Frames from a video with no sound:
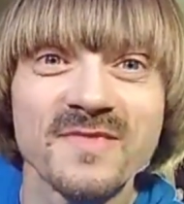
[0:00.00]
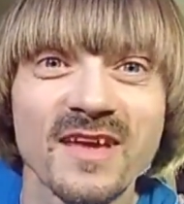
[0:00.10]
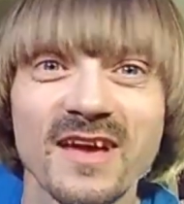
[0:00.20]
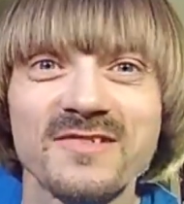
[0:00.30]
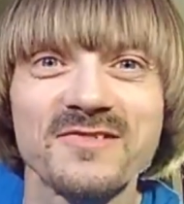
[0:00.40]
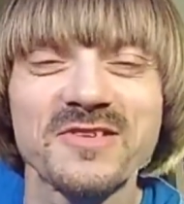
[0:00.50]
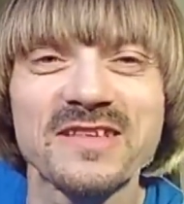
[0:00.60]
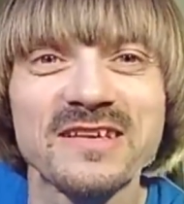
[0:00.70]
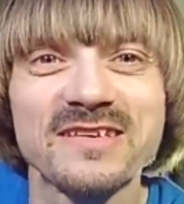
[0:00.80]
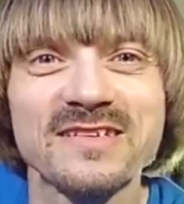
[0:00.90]
I don't know what
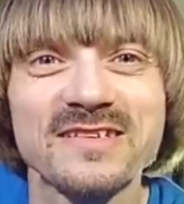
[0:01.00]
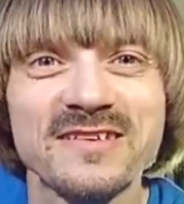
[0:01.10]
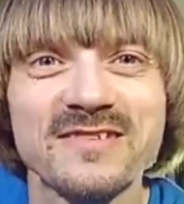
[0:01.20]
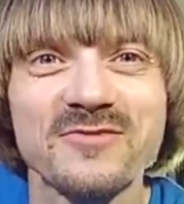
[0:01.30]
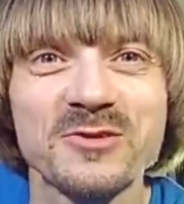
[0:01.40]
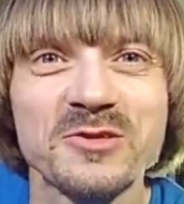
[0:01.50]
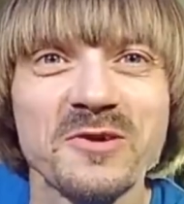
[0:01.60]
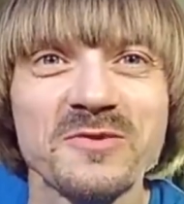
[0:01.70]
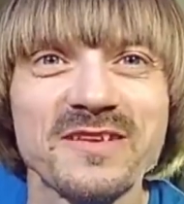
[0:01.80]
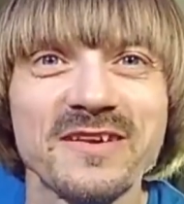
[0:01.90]
that is, what you
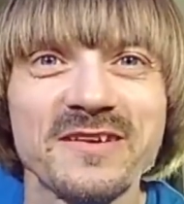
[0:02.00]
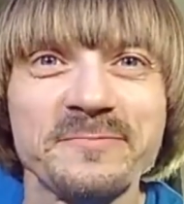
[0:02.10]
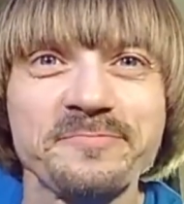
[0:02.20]
wrote there.